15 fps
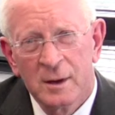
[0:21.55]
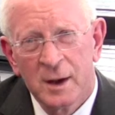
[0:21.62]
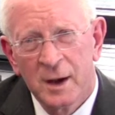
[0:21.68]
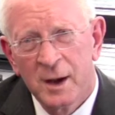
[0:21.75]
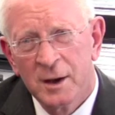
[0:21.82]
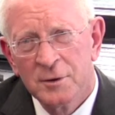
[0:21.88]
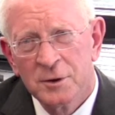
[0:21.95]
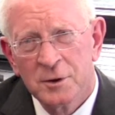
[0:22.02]

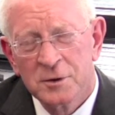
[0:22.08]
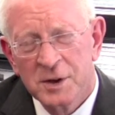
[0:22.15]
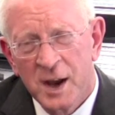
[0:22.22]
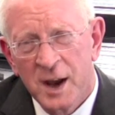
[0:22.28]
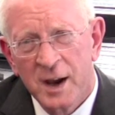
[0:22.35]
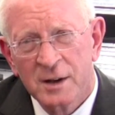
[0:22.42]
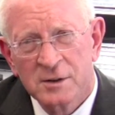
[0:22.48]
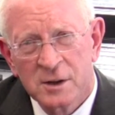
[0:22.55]
and your
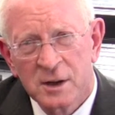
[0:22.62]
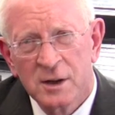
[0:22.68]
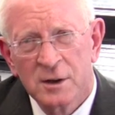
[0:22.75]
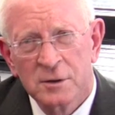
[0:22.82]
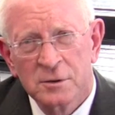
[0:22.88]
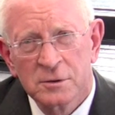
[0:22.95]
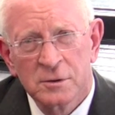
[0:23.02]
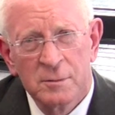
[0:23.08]
tax
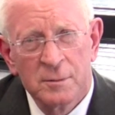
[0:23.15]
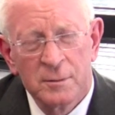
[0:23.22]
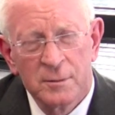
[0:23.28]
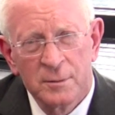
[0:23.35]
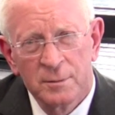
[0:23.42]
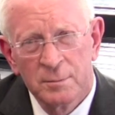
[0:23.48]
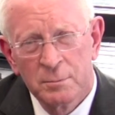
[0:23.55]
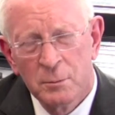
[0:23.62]
is
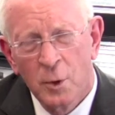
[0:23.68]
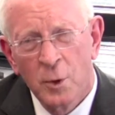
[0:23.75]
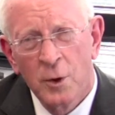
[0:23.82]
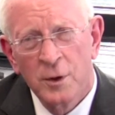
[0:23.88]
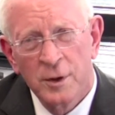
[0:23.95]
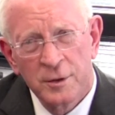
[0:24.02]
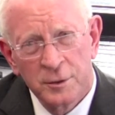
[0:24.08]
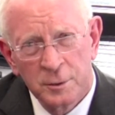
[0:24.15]

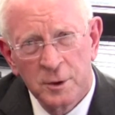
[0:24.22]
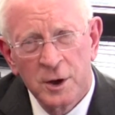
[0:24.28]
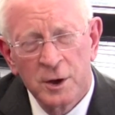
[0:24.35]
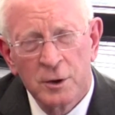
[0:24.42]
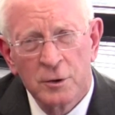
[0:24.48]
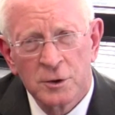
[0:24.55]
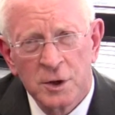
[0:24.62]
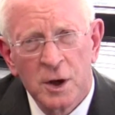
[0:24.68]
more than 3
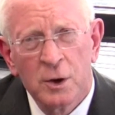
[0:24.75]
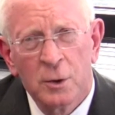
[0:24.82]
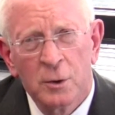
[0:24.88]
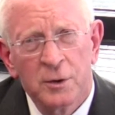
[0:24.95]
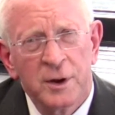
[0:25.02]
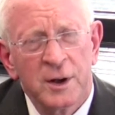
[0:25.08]
years old,